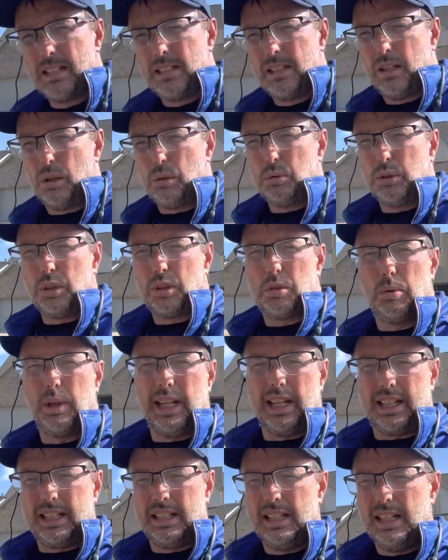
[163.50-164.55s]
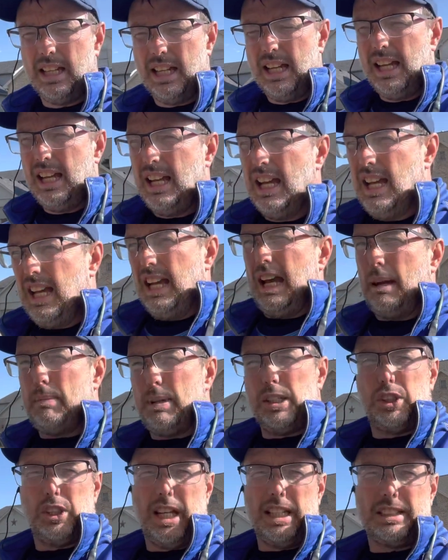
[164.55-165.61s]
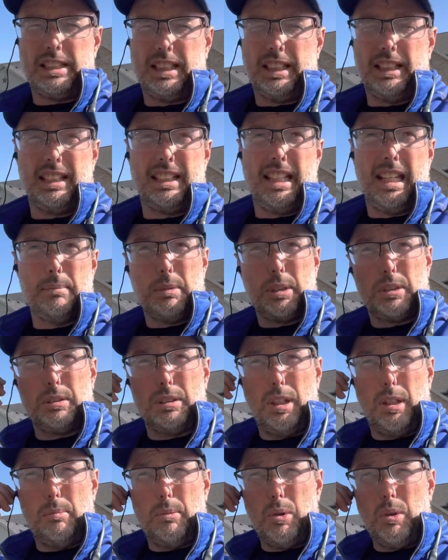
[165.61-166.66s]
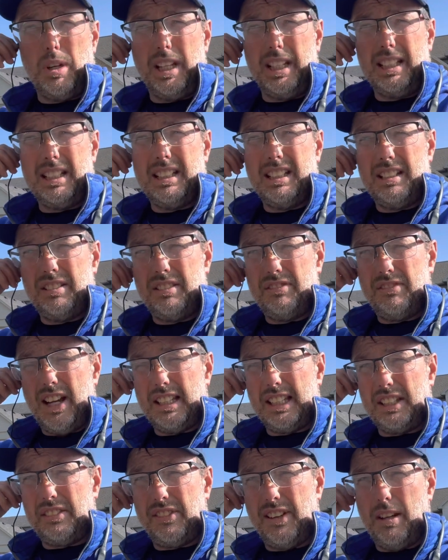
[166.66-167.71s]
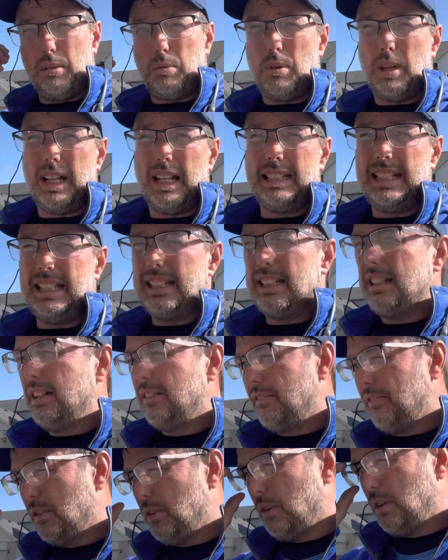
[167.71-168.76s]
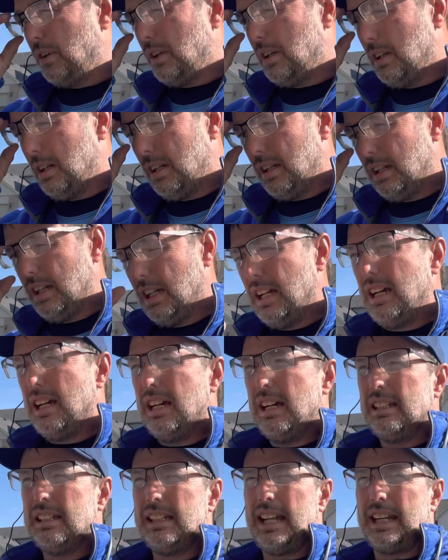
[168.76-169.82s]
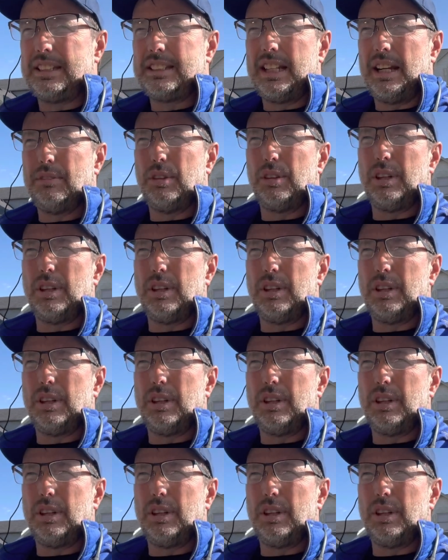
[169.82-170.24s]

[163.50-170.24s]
Oh, real quick, I've been chasing chemical all morning. Finally found what I needed for the next several